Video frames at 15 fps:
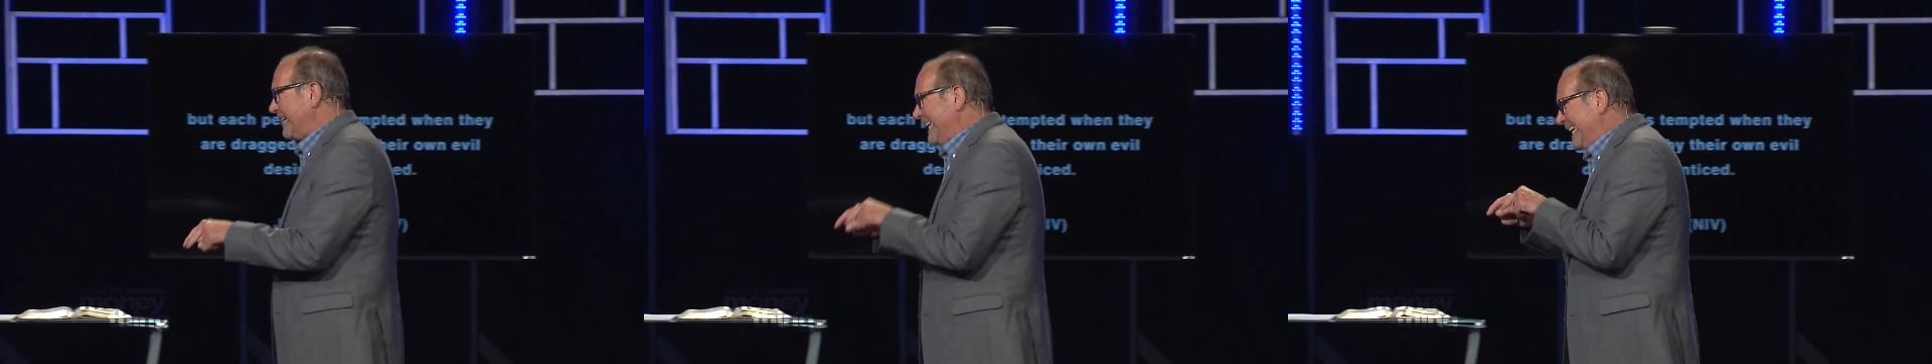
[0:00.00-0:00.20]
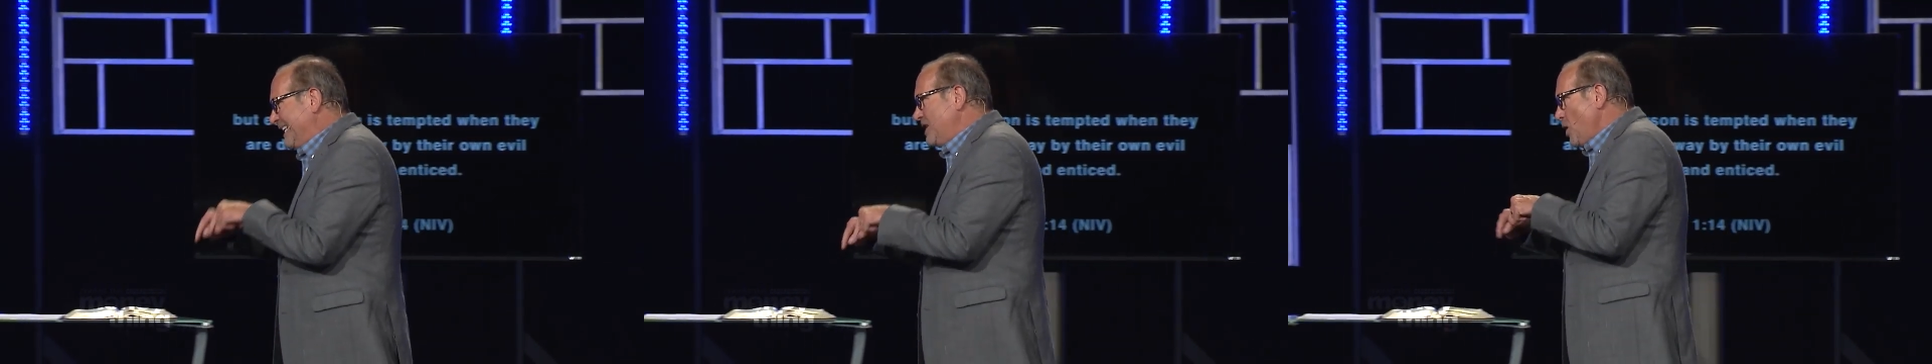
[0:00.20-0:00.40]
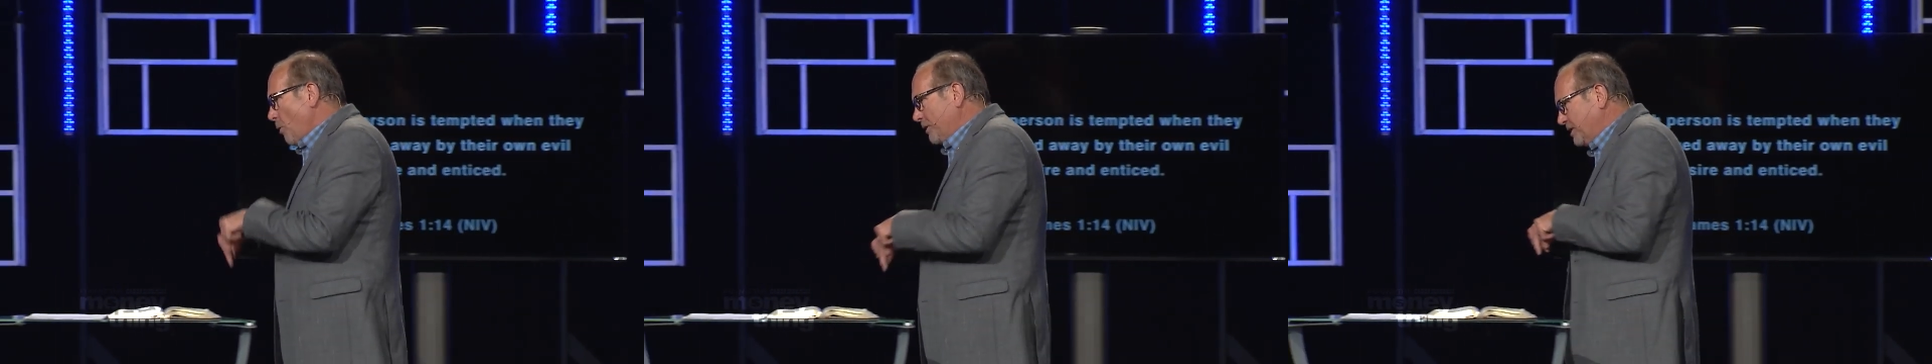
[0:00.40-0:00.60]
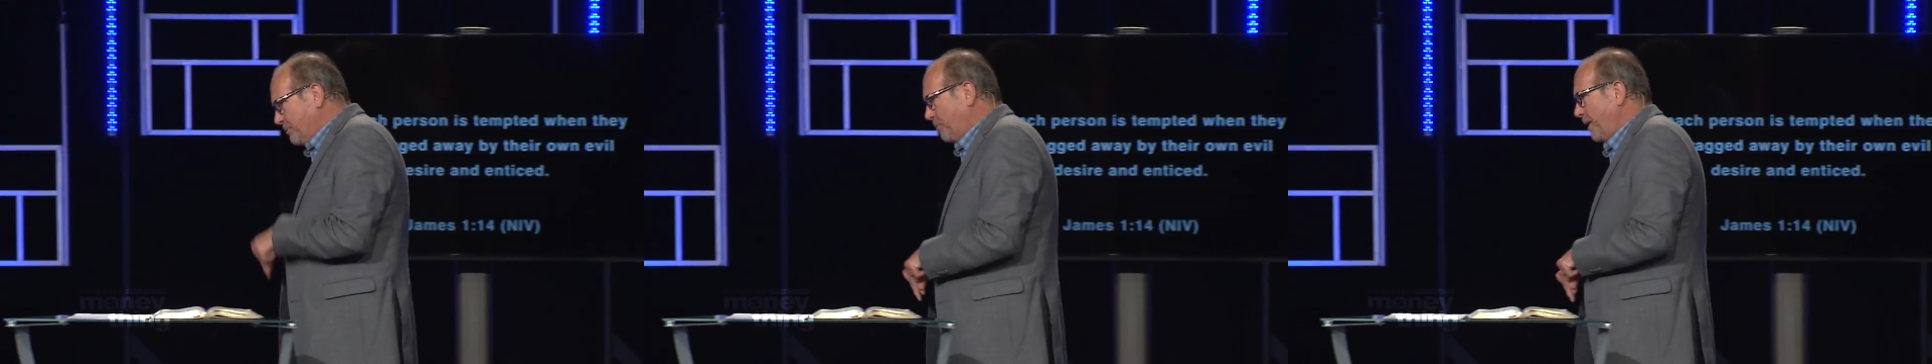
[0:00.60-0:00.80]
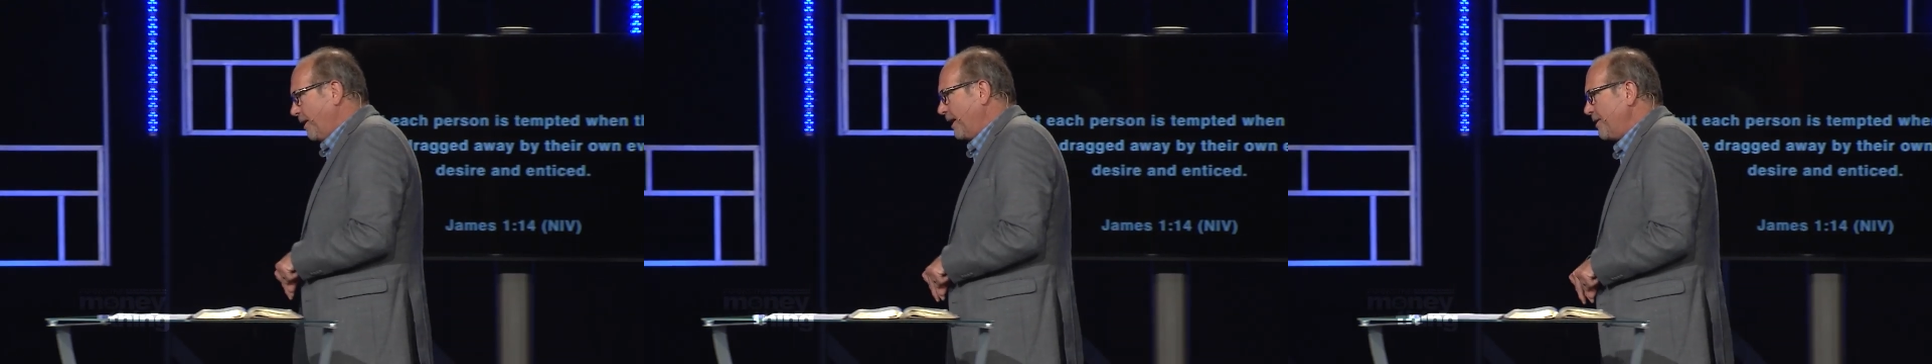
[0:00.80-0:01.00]
in your
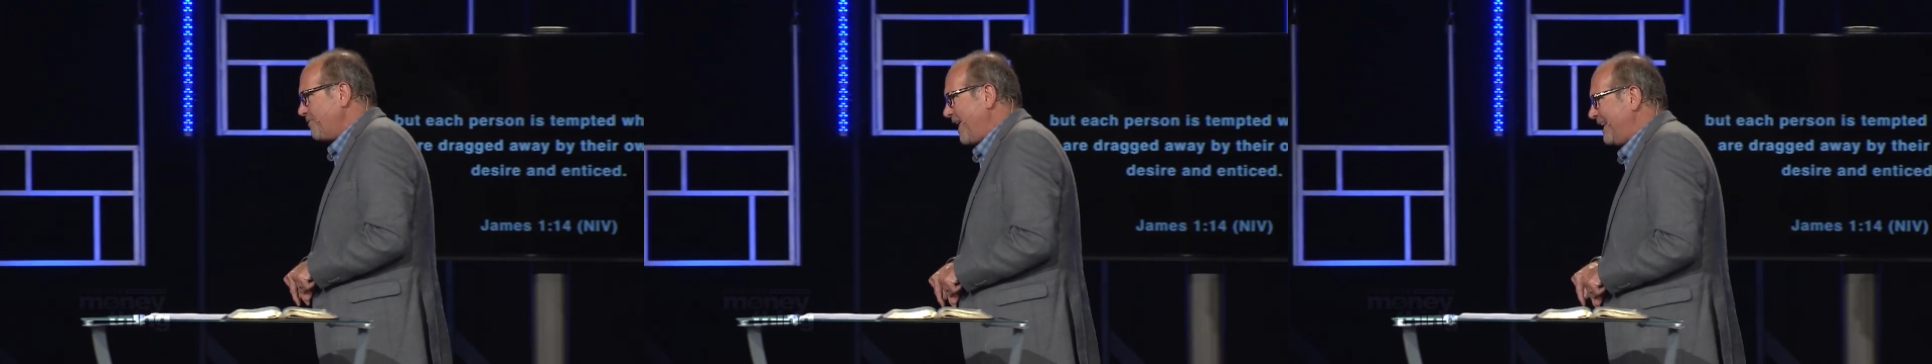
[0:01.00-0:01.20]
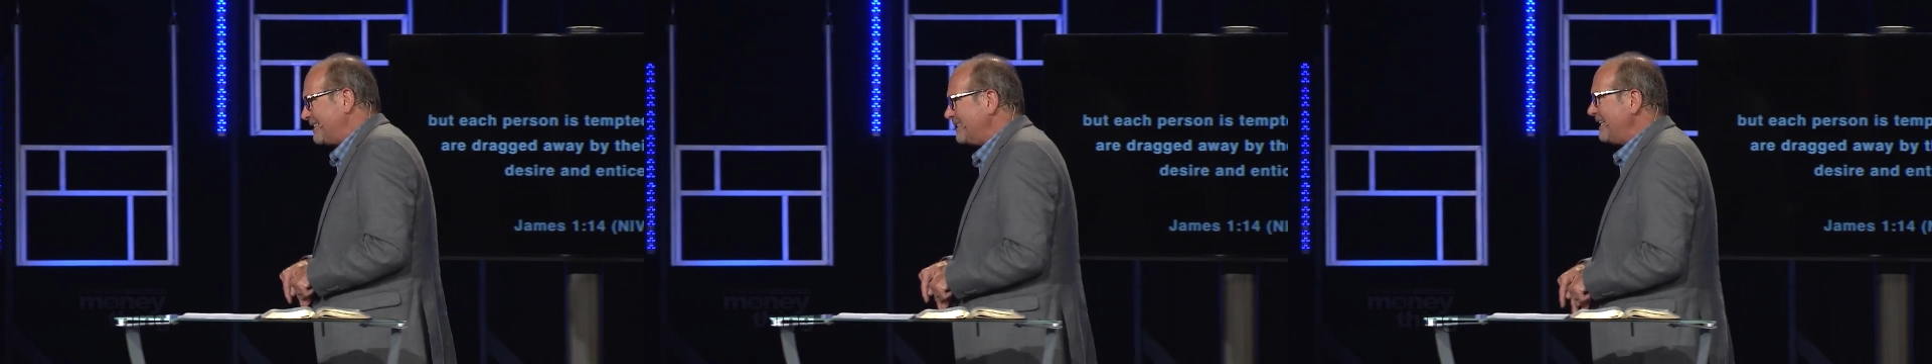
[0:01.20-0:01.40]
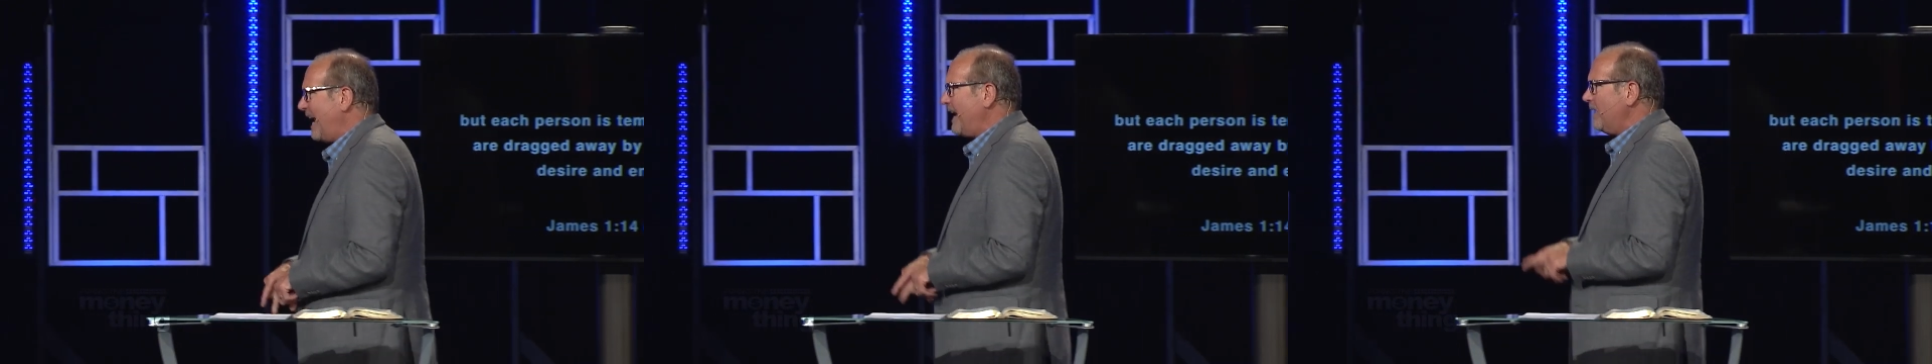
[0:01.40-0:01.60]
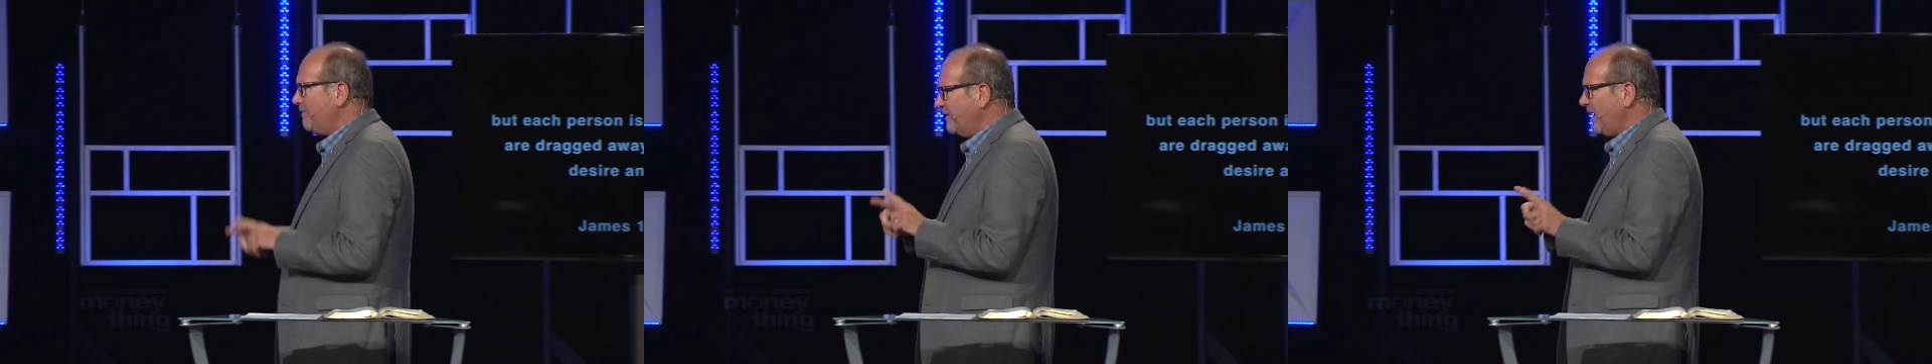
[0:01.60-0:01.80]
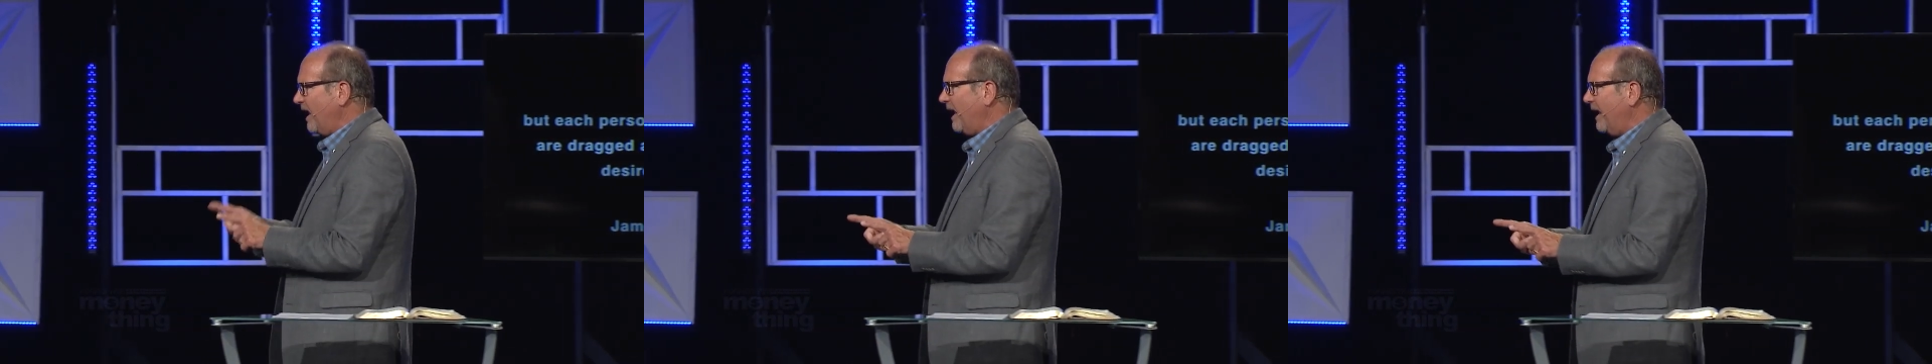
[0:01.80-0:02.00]
spirit that is not
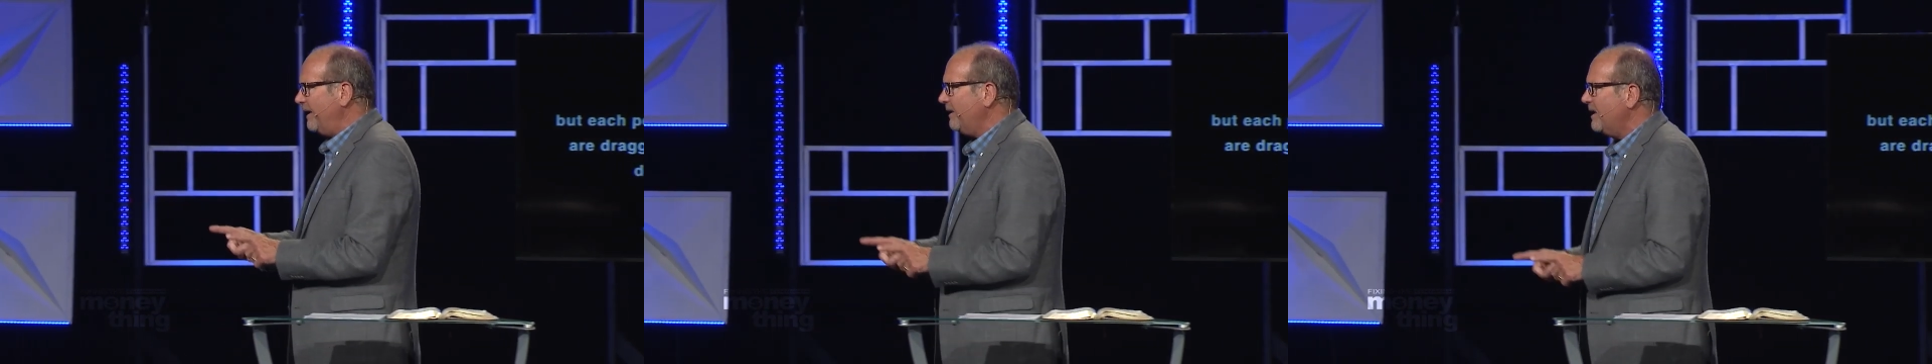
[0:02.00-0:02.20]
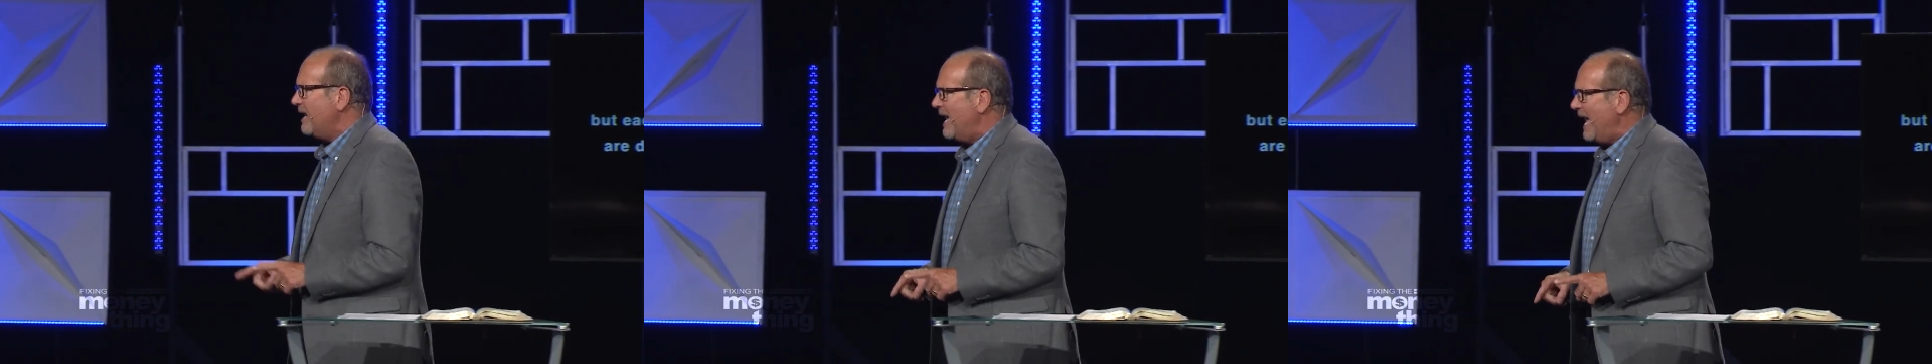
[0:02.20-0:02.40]
of God.